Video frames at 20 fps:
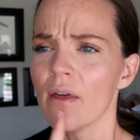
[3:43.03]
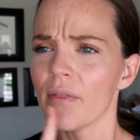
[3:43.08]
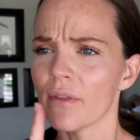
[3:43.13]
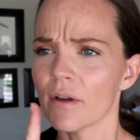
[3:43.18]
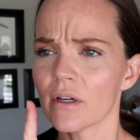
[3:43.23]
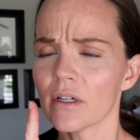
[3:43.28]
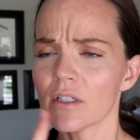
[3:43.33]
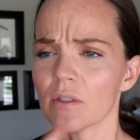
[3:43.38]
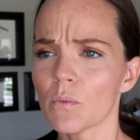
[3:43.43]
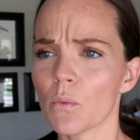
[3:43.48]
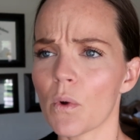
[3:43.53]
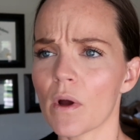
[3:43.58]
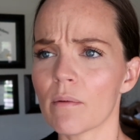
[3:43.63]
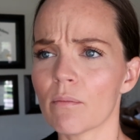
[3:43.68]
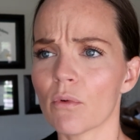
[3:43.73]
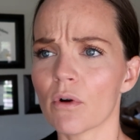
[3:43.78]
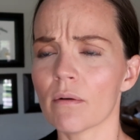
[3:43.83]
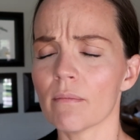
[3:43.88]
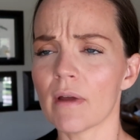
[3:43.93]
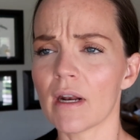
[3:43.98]
There is one
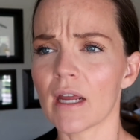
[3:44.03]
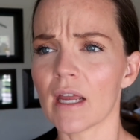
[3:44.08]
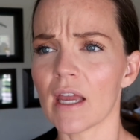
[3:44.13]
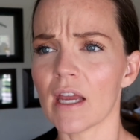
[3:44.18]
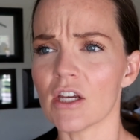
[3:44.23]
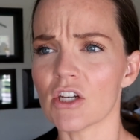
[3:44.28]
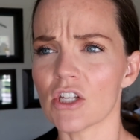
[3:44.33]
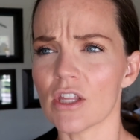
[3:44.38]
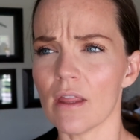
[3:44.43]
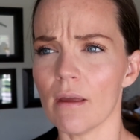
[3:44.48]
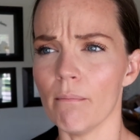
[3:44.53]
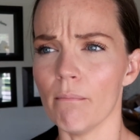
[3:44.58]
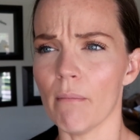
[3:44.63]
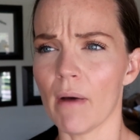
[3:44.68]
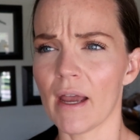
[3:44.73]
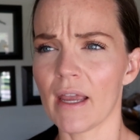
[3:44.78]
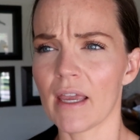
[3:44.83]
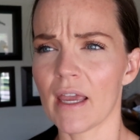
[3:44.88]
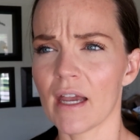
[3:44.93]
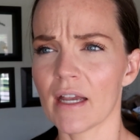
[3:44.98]
more medication that
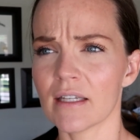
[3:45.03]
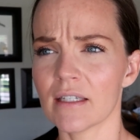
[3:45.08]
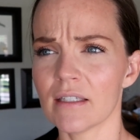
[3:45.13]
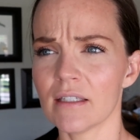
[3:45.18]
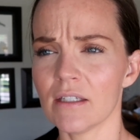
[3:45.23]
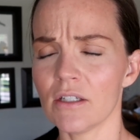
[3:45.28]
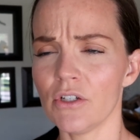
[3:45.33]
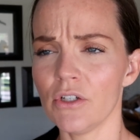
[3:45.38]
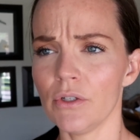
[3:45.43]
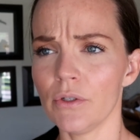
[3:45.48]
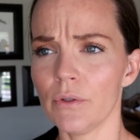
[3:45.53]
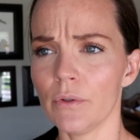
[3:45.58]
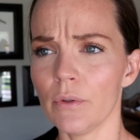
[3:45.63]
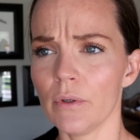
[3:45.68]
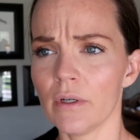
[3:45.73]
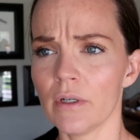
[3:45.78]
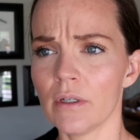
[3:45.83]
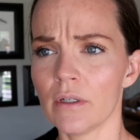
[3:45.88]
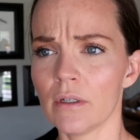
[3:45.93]
Mike has to do